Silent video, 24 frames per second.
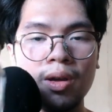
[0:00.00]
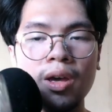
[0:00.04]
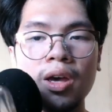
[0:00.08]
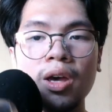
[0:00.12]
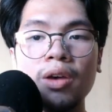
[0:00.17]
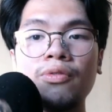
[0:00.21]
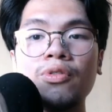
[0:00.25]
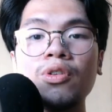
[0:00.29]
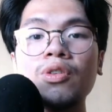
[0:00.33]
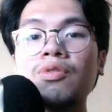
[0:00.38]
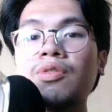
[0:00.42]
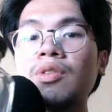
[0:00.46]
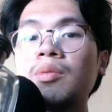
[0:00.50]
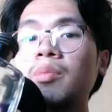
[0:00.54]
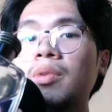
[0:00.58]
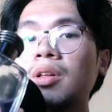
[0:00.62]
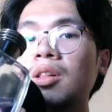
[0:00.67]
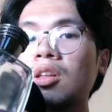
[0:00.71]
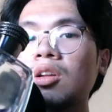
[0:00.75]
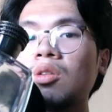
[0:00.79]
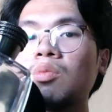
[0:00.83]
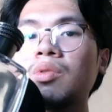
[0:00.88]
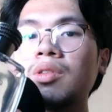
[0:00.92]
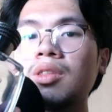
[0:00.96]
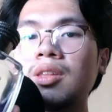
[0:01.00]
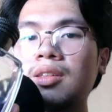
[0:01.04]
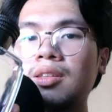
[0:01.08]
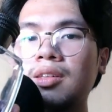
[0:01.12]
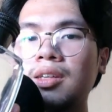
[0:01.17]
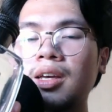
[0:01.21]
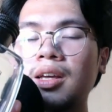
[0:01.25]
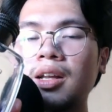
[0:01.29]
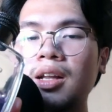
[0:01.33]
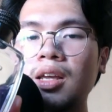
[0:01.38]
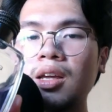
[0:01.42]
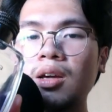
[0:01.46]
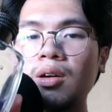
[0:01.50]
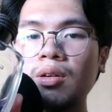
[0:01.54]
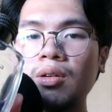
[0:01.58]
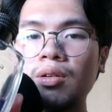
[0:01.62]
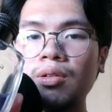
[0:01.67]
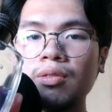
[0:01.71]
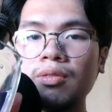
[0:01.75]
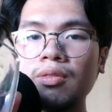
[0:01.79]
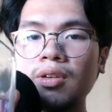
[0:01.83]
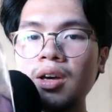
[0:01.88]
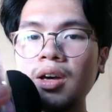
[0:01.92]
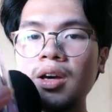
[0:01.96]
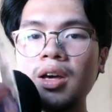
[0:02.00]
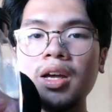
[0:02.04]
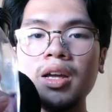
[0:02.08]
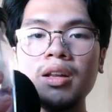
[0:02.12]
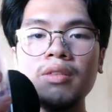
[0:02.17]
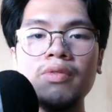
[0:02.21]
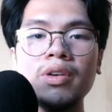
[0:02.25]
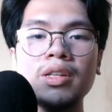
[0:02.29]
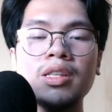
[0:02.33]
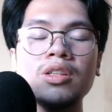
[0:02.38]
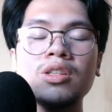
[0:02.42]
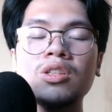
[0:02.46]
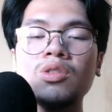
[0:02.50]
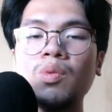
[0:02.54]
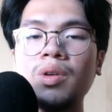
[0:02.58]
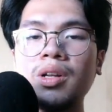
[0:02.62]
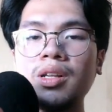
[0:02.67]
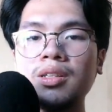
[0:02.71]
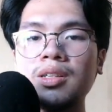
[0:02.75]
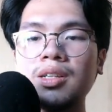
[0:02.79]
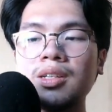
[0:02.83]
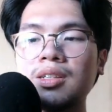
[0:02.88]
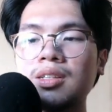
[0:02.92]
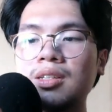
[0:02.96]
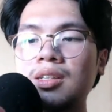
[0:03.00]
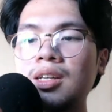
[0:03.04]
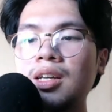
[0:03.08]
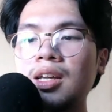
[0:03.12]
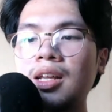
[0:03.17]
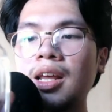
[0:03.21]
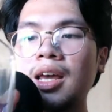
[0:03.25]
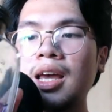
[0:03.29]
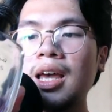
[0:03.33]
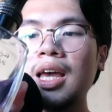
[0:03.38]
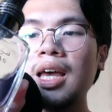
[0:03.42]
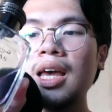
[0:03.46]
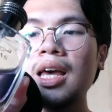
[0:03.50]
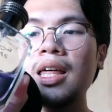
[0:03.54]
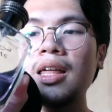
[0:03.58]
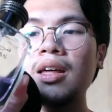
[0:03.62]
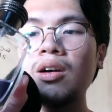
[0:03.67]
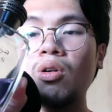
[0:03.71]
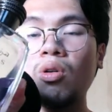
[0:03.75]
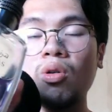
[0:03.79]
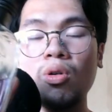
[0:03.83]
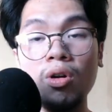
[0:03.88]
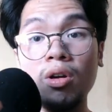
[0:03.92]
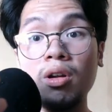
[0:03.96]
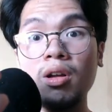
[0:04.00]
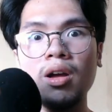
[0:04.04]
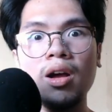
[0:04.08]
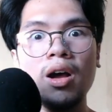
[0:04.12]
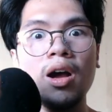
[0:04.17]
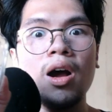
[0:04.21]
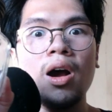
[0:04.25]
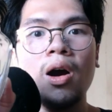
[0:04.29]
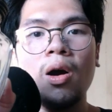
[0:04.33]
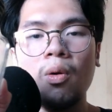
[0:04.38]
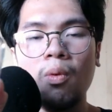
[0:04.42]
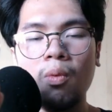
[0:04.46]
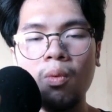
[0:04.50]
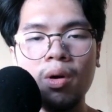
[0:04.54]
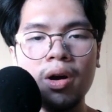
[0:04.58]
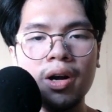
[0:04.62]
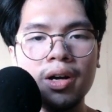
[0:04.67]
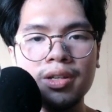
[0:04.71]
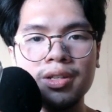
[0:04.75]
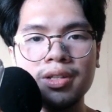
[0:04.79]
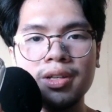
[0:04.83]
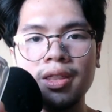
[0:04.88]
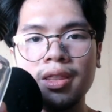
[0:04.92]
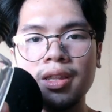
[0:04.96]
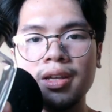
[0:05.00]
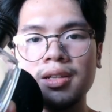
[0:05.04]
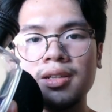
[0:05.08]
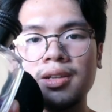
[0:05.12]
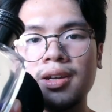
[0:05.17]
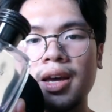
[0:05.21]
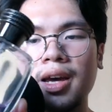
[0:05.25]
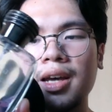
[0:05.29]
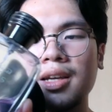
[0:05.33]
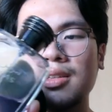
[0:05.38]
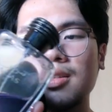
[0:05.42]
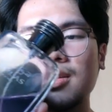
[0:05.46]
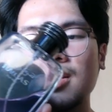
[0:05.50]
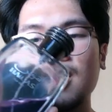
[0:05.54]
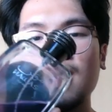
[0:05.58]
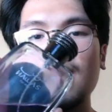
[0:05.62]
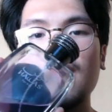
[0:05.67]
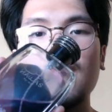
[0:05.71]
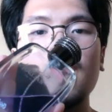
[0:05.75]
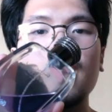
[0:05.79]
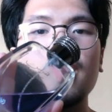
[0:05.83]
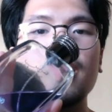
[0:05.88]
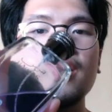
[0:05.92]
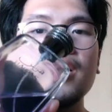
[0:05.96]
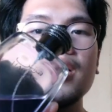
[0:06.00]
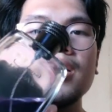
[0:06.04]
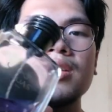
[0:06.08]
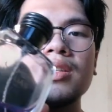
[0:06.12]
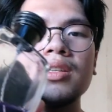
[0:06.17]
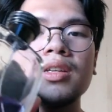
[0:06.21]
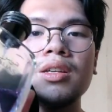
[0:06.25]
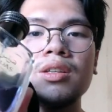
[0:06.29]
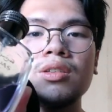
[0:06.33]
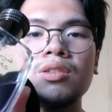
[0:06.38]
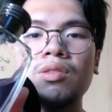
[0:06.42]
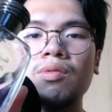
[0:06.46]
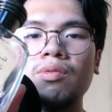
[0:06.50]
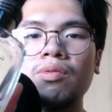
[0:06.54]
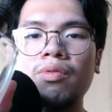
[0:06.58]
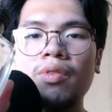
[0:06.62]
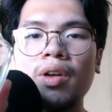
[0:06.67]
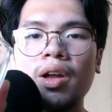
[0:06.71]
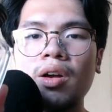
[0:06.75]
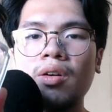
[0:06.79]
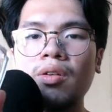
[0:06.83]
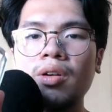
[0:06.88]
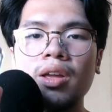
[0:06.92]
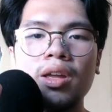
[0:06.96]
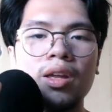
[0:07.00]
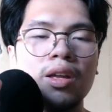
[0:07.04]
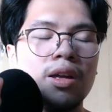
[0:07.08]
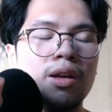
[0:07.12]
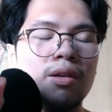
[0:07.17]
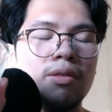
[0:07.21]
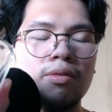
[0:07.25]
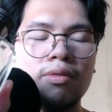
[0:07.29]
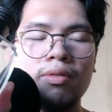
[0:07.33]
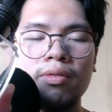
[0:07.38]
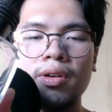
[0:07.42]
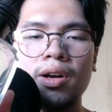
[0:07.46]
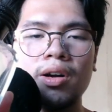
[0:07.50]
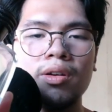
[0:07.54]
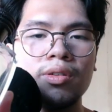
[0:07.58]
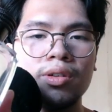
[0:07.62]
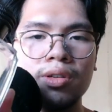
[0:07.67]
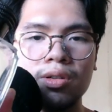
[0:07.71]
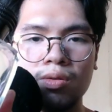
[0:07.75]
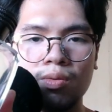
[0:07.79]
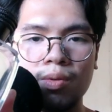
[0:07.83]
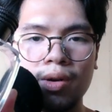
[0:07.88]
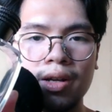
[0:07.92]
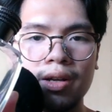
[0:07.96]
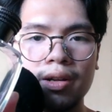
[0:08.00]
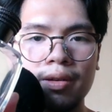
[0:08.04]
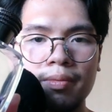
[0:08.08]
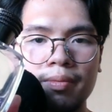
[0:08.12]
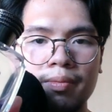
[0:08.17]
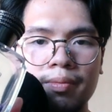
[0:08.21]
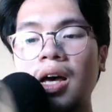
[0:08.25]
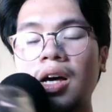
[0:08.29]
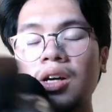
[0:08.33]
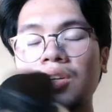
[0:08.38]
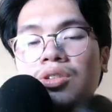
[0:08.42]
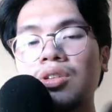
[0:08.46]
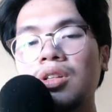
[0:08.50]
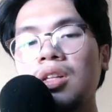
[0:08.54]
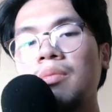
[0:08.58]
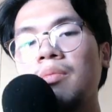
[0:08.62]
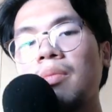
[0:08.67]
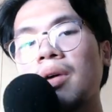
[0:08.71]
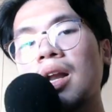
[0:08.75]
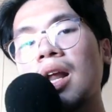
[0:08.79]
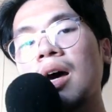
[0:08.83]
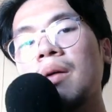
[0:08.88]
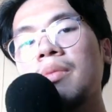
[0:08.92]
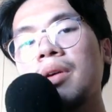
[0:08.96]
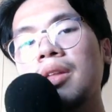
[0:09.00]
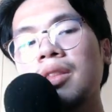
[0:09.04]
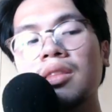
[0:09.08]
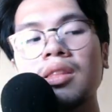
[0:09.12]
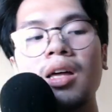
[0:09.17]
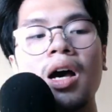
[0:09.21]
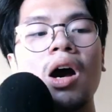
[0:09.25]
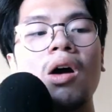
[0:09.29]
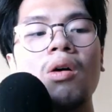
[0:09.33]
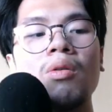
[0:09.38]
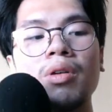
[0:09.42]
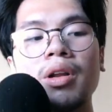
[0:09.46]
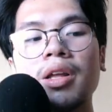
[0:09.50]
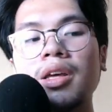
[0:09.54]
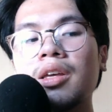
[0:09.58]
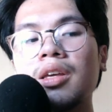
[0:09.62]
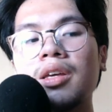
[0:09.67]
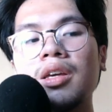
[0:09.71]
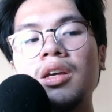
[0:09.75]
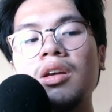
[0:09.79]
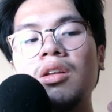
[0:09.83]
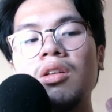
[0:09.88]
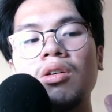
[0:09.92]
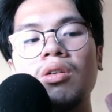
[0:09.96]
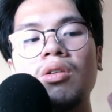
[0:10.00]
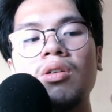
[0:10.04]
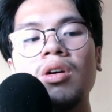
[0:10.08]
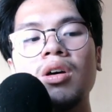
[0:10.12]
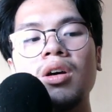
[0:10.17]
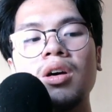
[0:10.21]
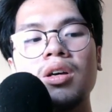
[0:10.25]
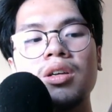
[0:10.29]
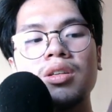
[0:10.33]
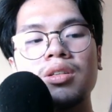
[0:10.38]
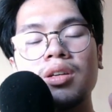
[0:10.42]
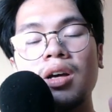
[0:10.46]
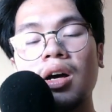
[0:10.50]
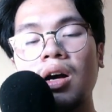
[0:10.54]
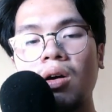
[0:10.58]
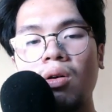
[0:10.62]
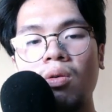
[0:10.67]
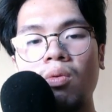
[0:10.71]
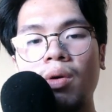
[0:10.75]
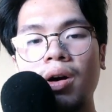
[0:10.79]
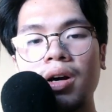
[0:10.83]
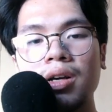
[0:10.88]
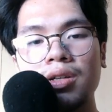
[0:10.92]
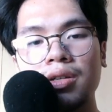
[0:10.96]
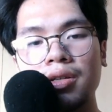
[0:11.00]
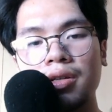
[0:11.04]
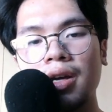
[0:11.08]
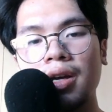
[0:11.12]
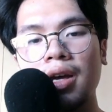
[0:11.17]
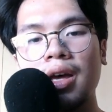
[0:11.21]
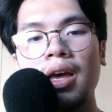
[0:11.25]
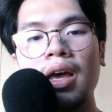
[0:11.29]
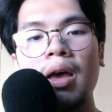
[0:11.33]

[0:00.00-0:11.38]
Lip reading: If you're familiar with the DNA of Invictus 2016, or Hawas in this case, this is very, very sweet. Actually, maraming taong nahihilo sa Hawas